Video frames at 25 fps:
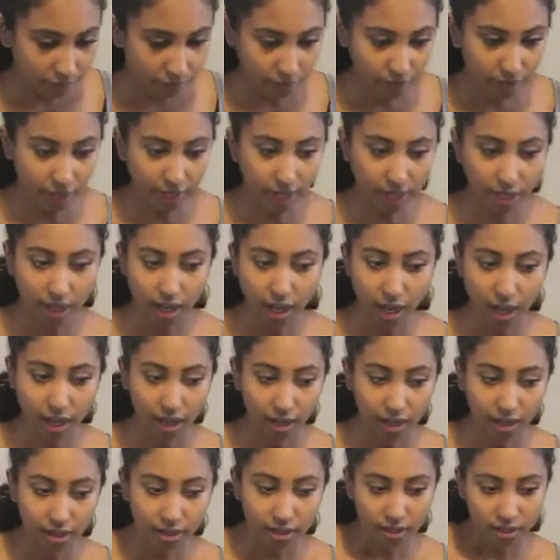they
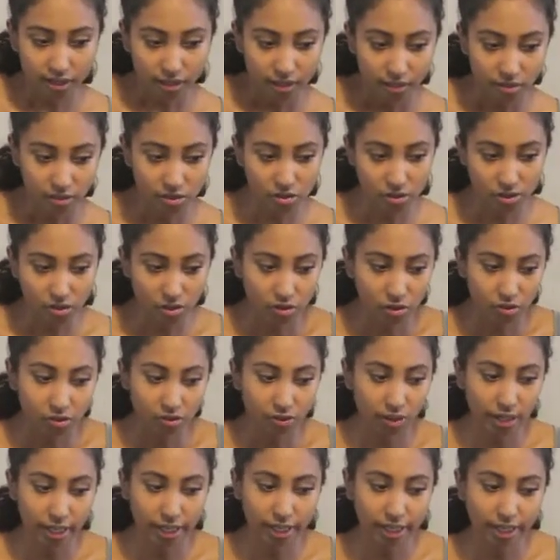are sort of
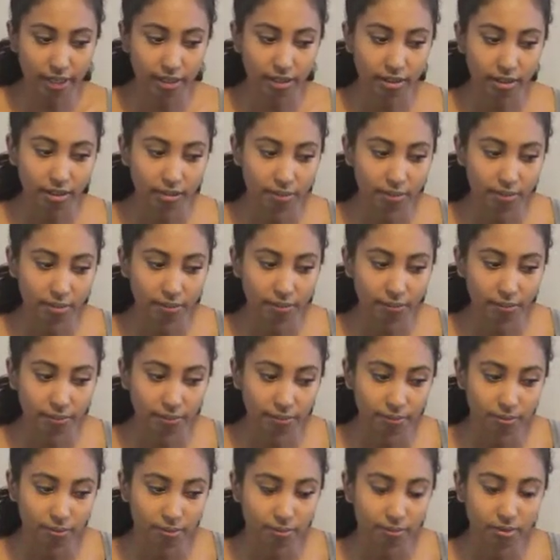like,
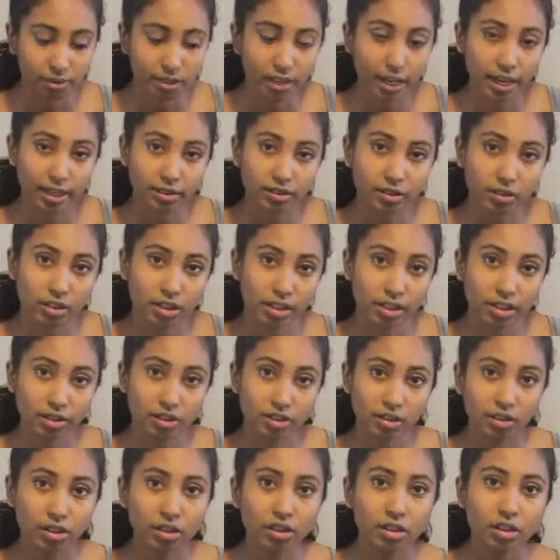they like to cling
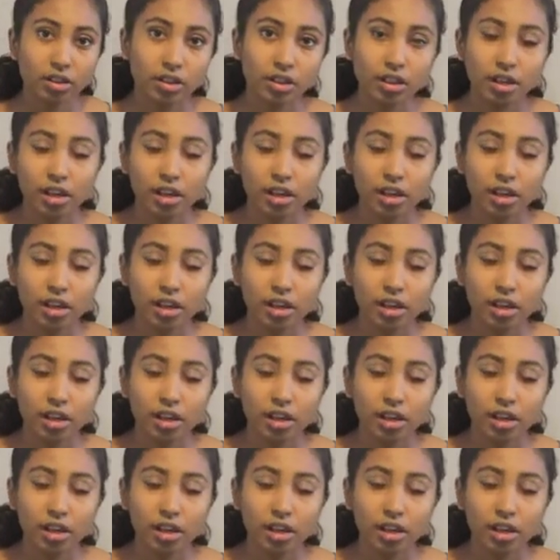on.